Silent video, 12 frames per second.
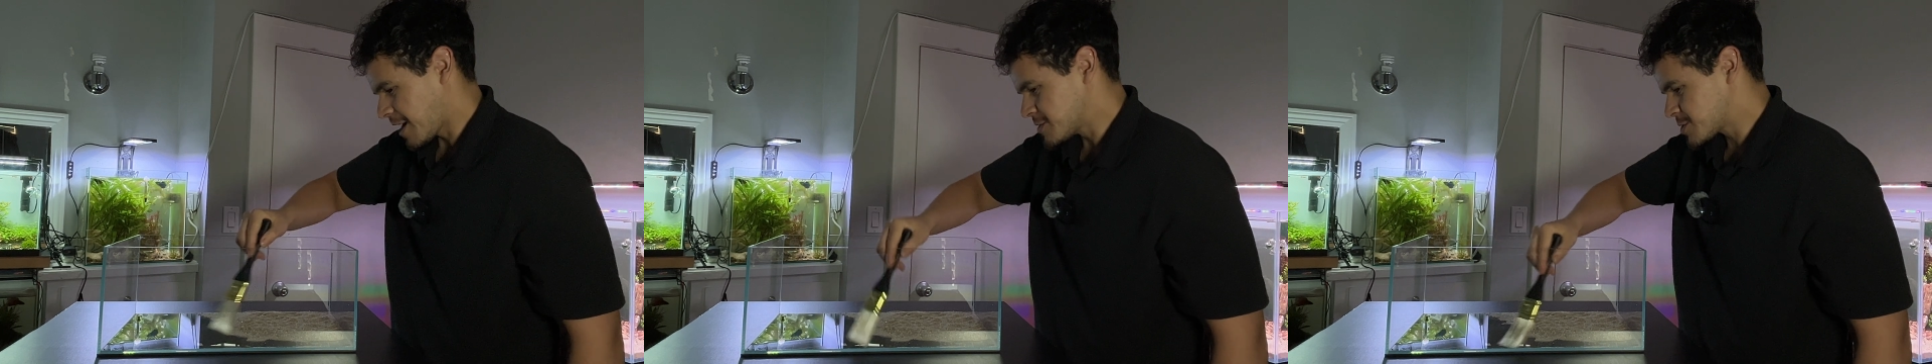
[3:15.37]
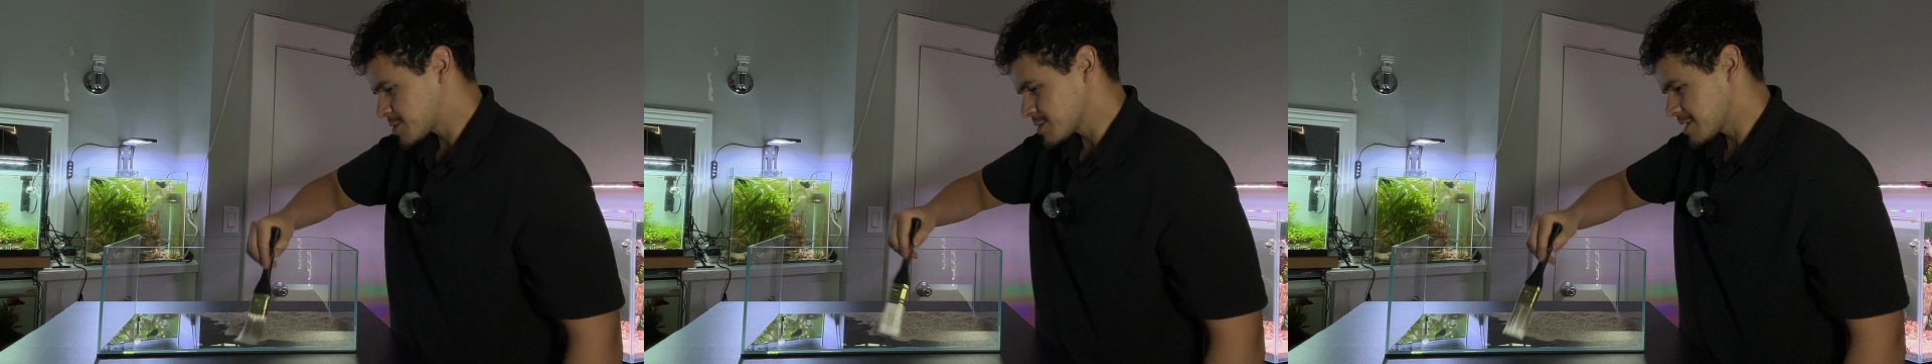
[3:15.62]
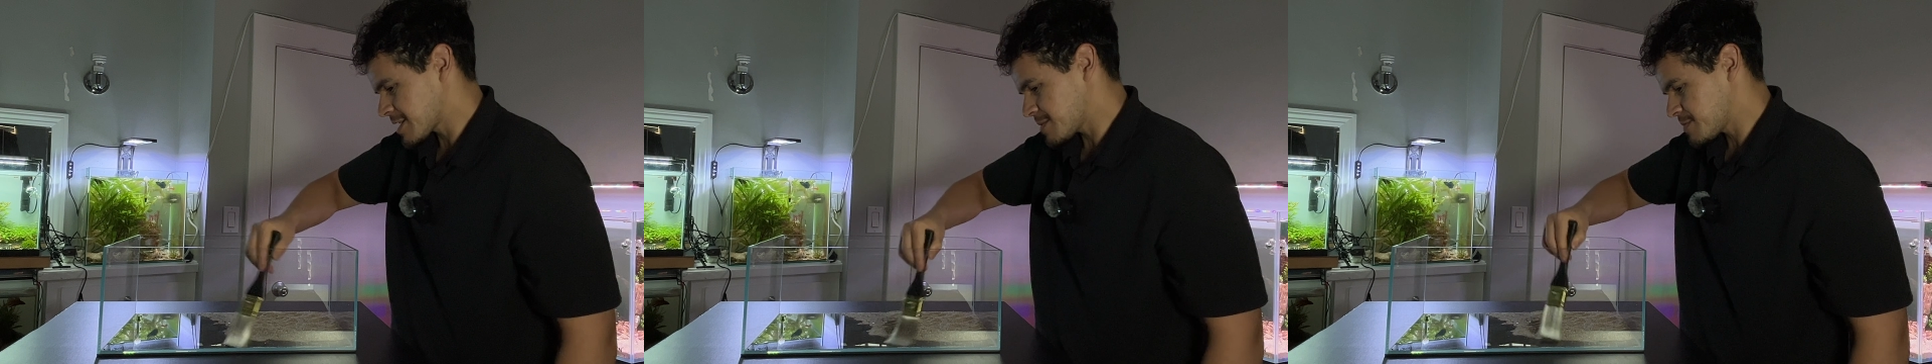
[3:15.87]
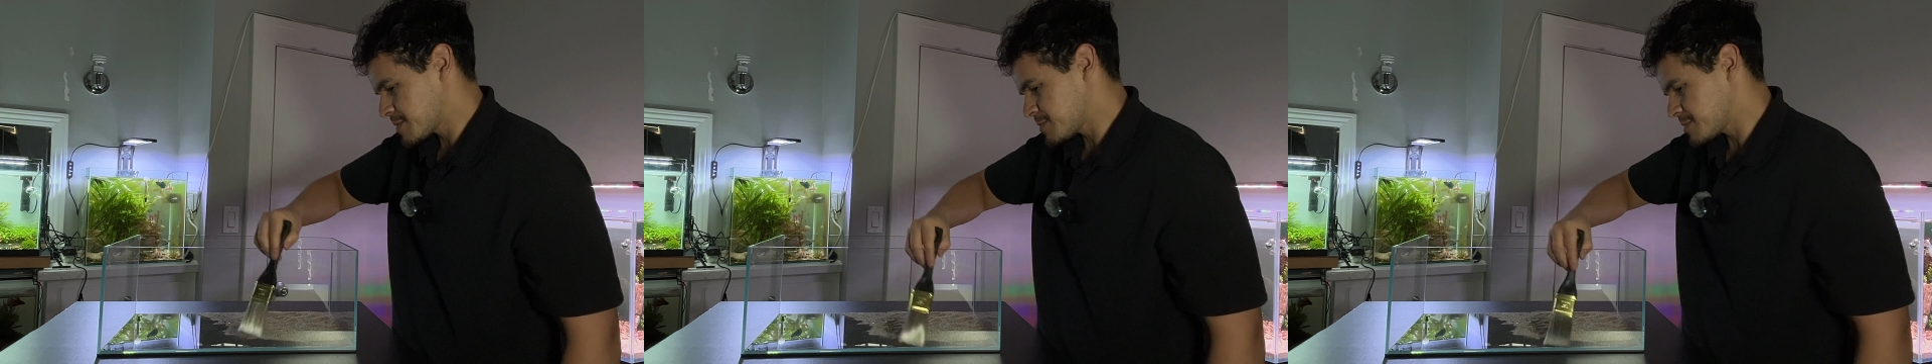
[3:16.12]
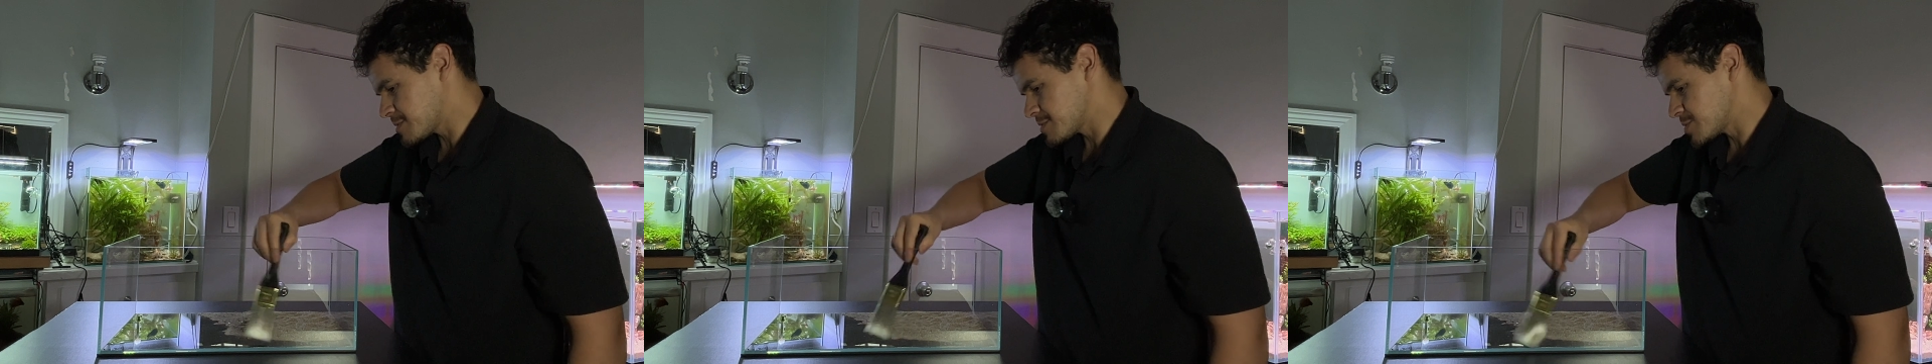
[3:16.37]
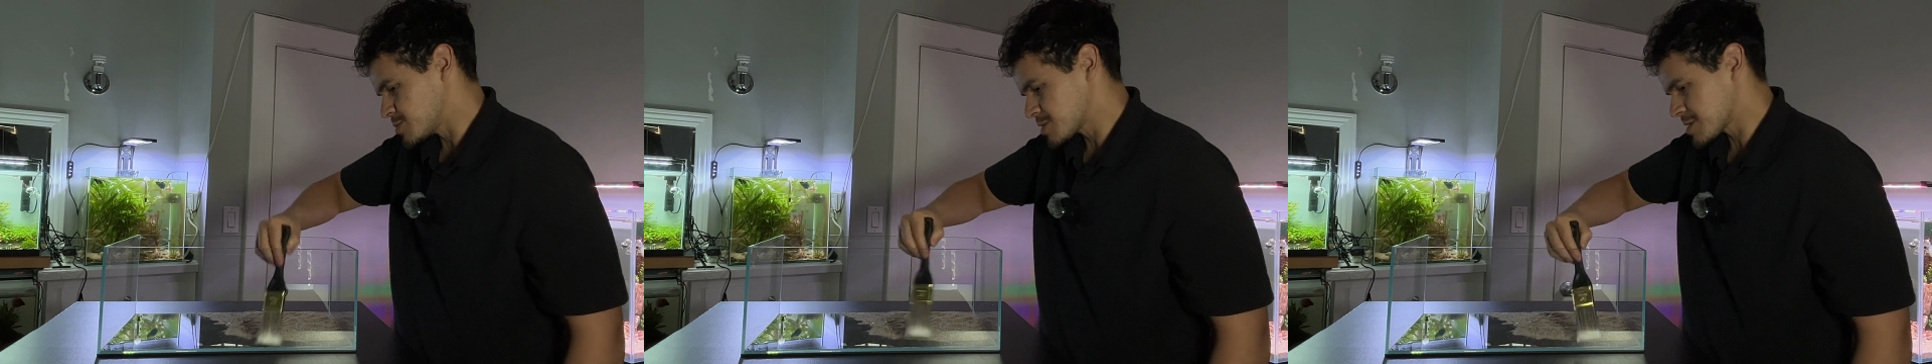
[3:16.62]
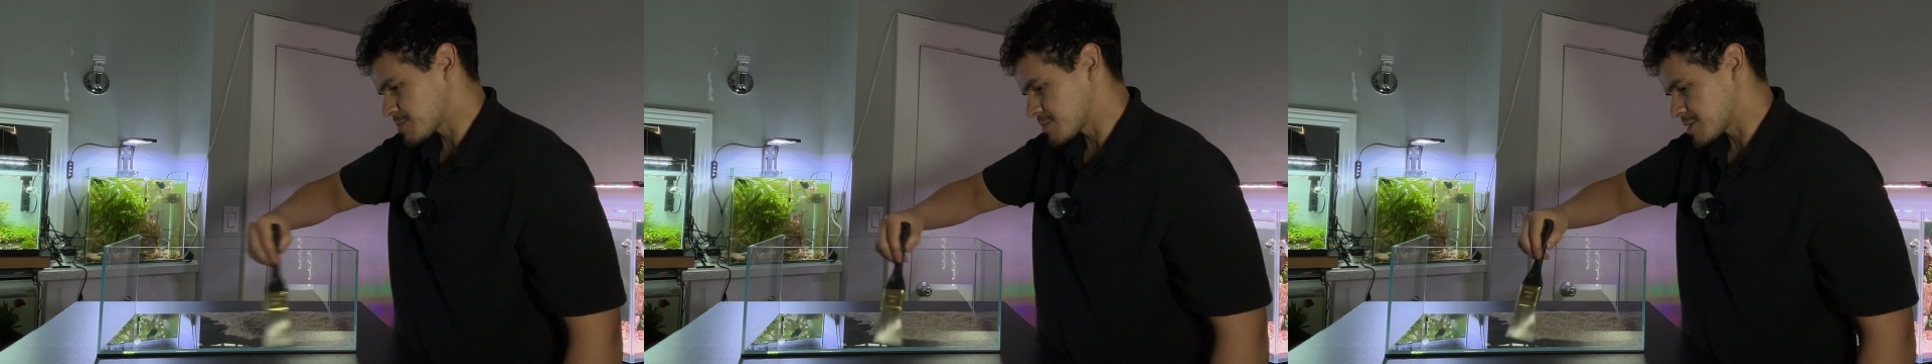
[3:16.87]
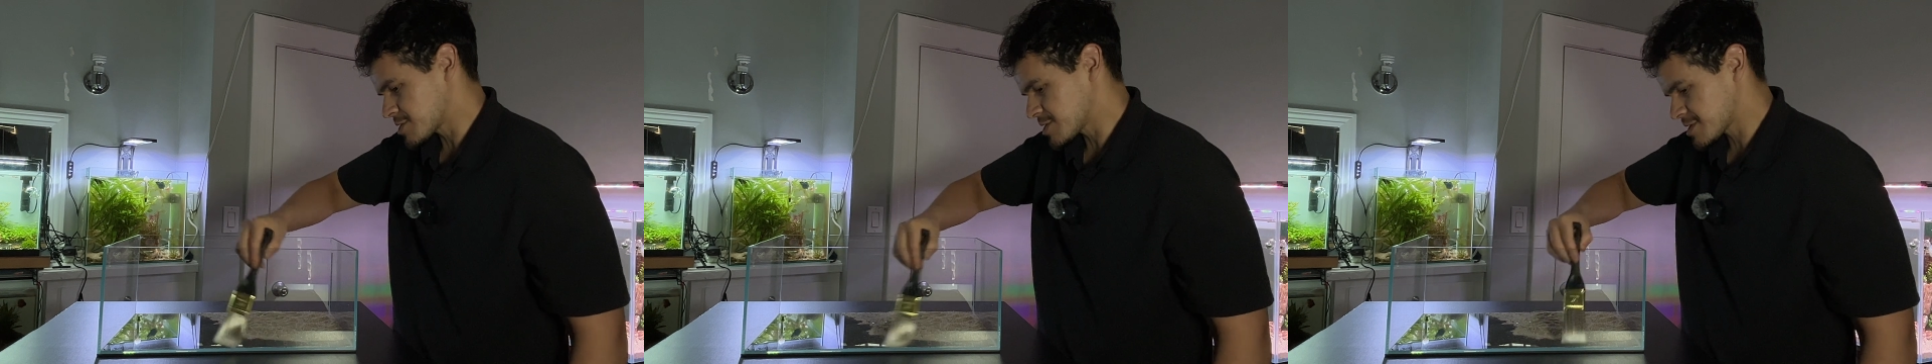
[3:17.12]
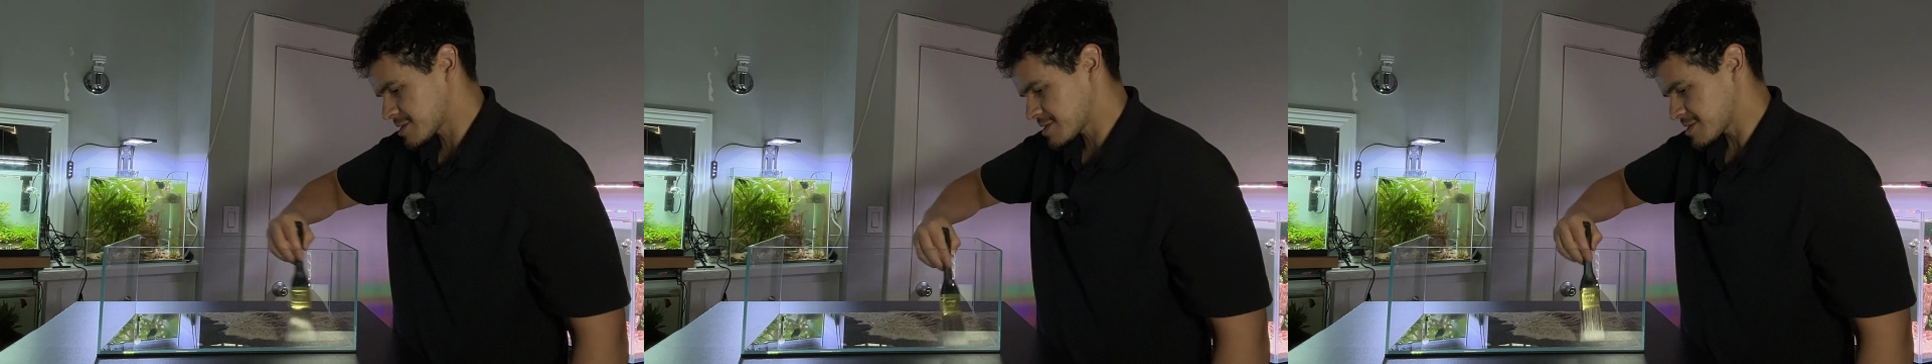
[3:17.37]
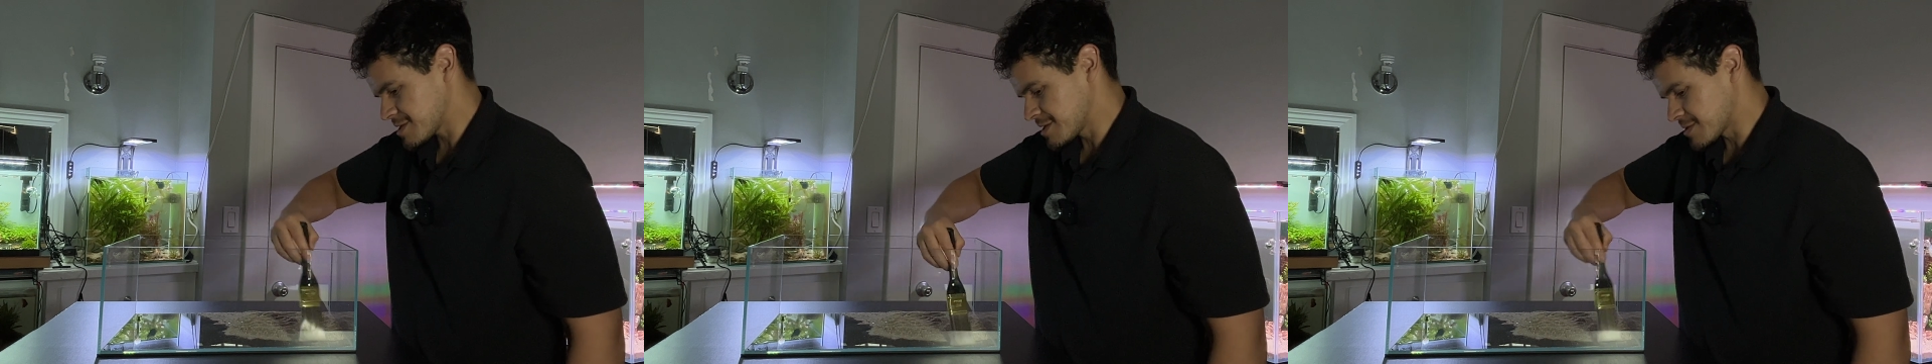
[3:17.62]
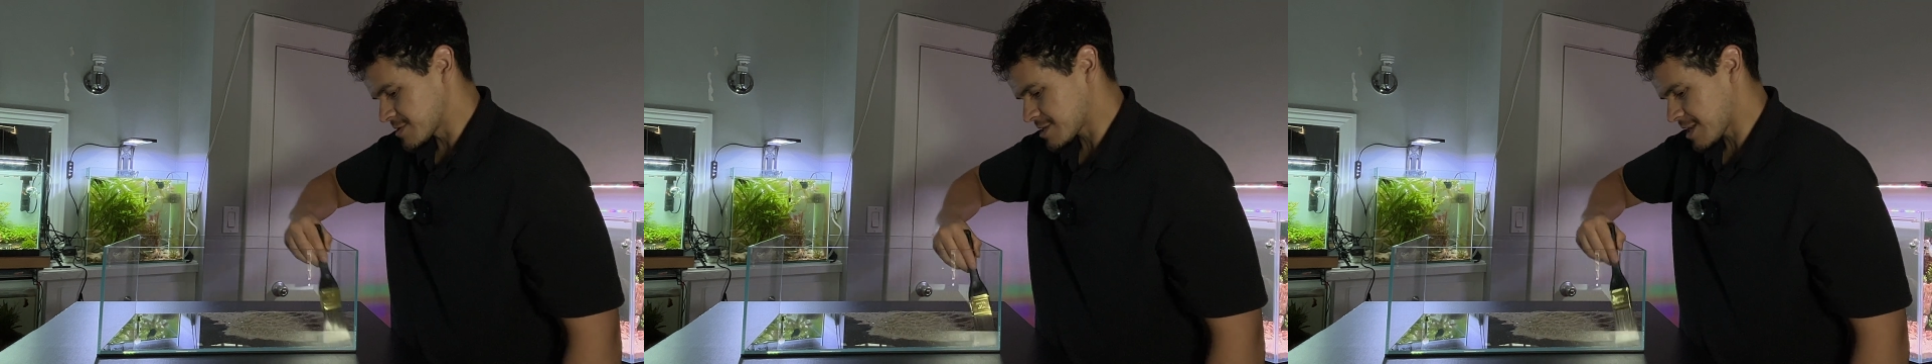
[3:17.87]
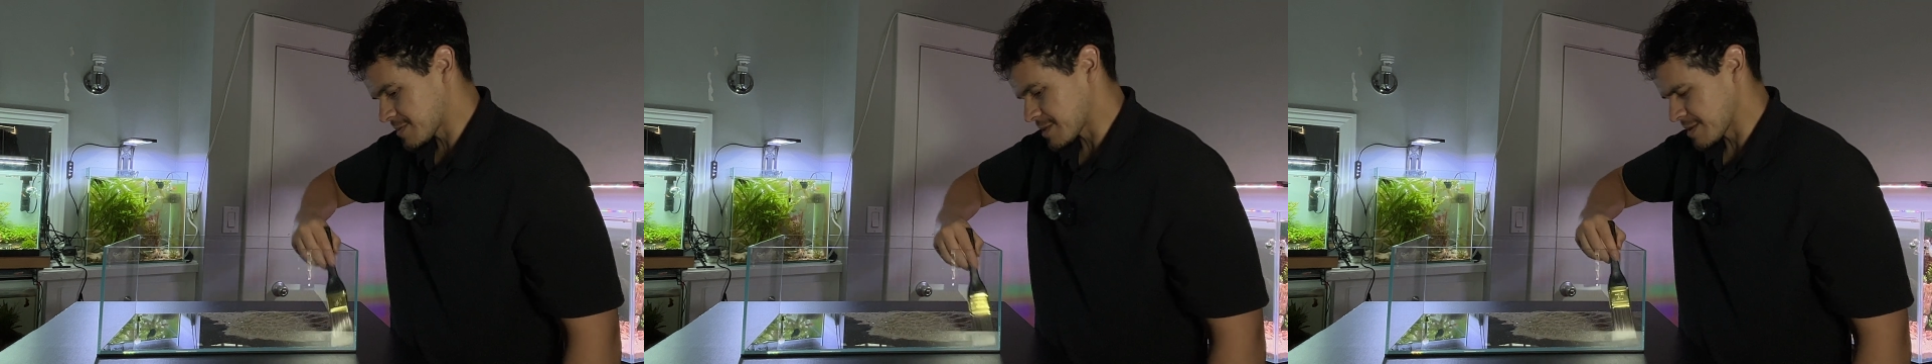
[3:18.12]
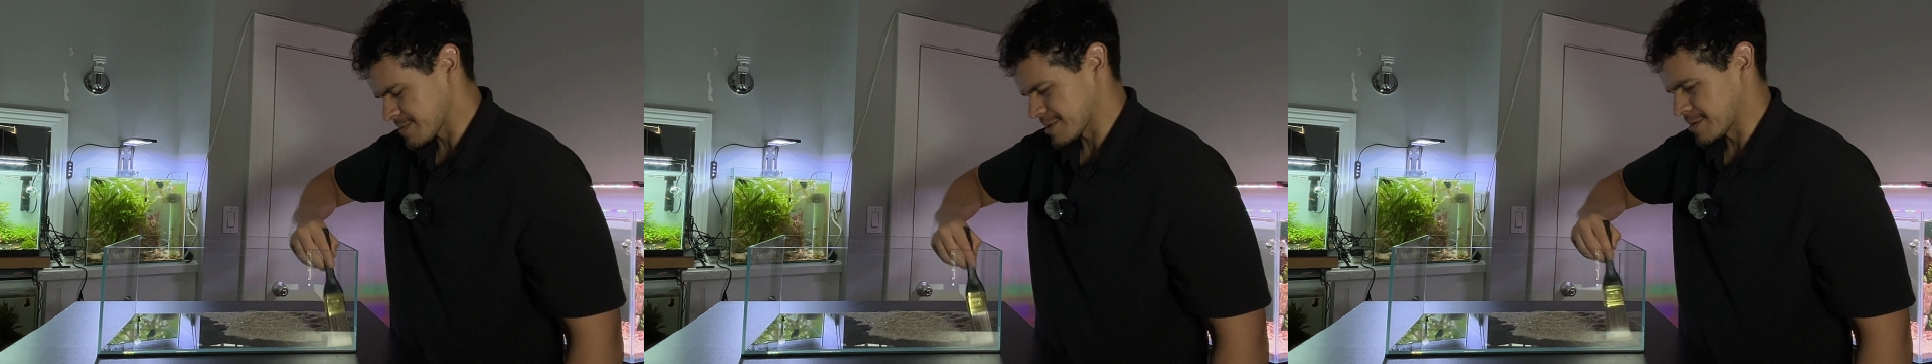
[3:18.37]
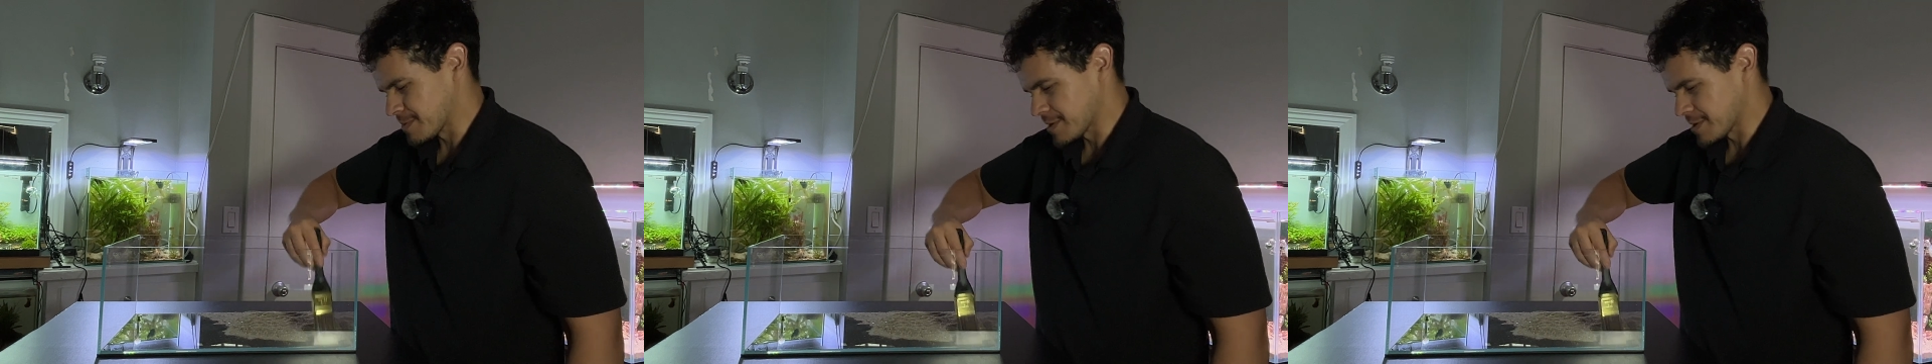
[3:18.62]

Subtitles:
I used to look at people using brushes in their scapes, and I'm like,